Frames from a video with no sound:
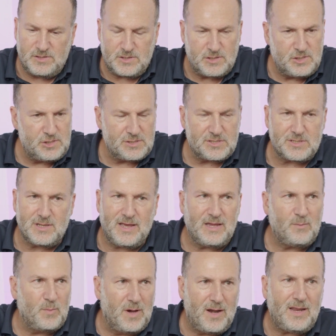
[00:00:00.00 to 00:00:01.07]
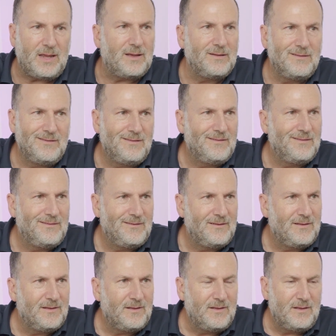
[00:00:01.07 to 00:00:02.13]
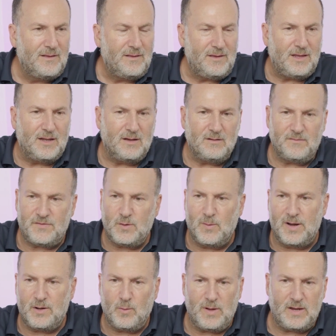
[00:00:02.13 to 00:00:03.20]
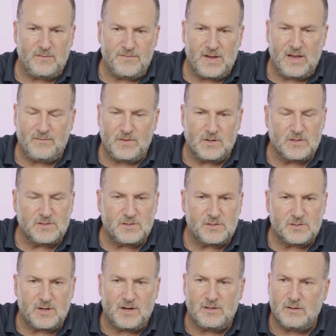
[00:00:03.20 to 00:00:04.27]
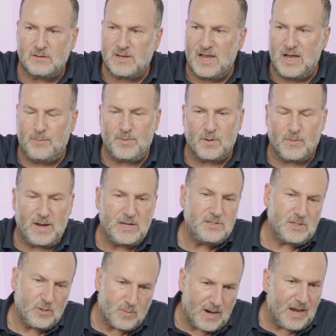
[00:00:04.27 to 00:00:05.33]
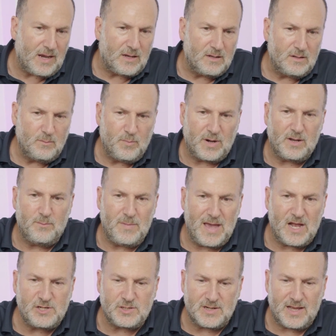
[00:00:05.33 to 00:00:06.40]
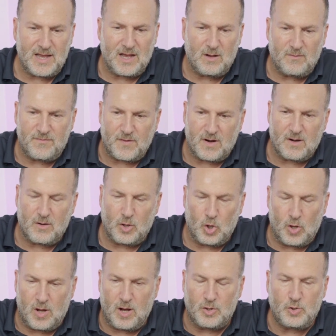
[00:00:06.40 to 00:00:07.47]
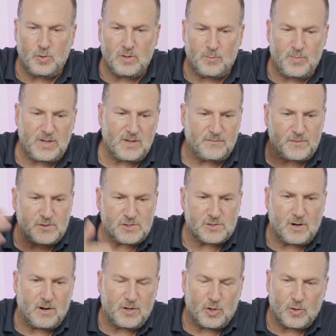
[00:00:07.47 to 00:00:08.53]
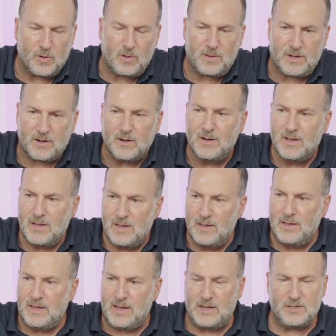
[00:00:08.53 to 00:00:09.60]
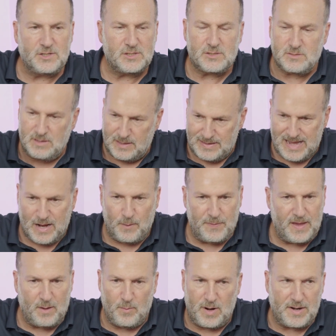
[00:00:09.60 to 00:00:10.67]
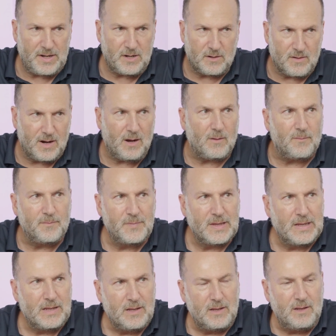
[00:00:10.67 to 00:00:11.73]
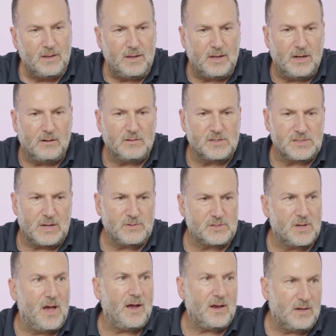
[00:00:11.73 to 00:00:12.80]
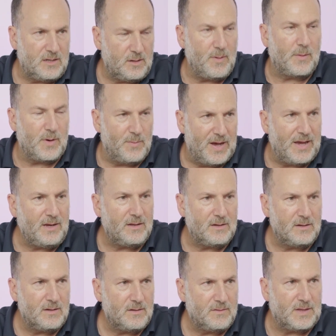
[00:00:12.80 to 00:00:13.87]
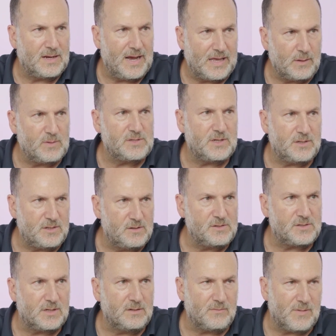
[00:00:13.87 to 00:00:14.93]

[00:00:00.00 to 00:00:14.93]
just like money. If you want to wait 5 years and start your capital raising, great. But imagine how far along you could be if you started earlier and just allowed that money to grow. Because I was talking to, you remember Mike, the guy that was in Houston,